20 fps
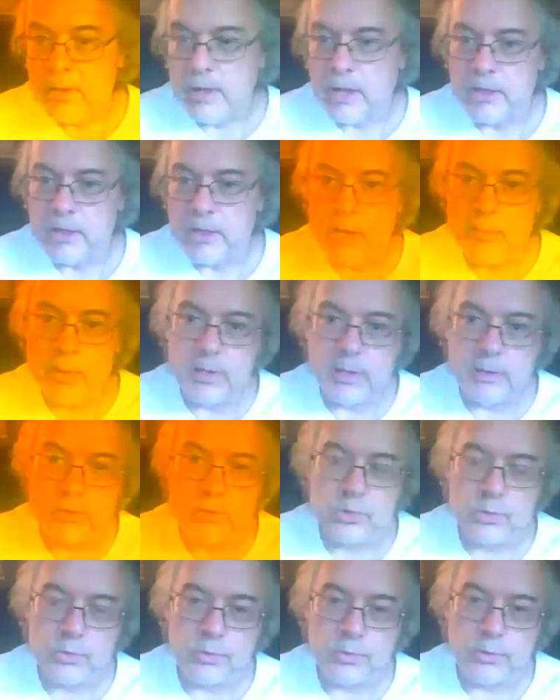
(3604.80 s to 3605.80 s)
and they begin to
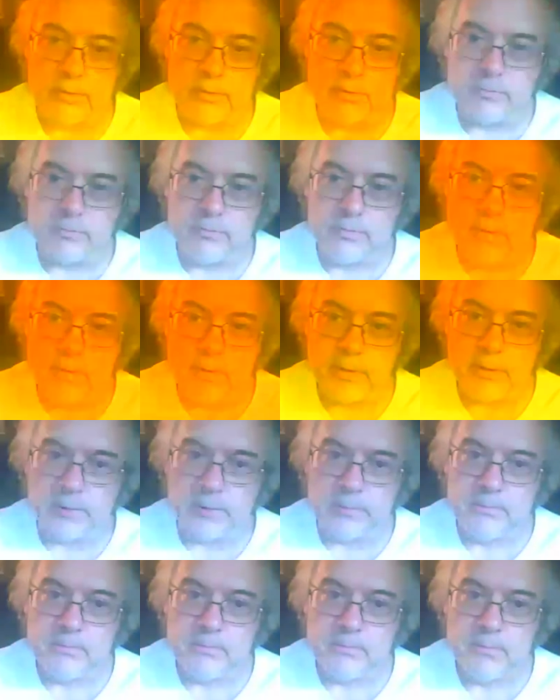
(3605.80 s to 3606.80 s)
sort of uh,
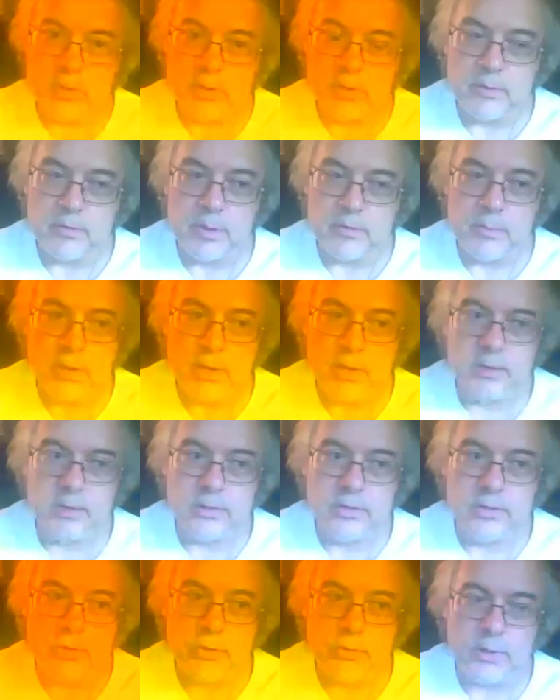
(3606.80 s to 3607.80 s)
uh, they begin
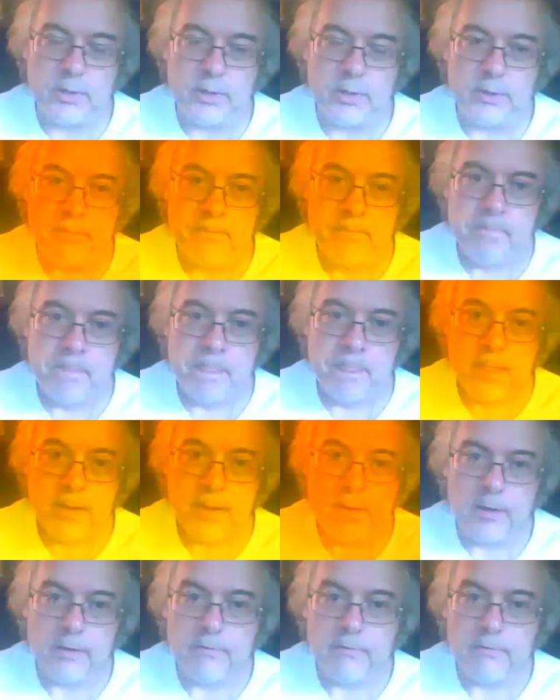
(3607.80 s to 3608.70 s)
to uh, uh,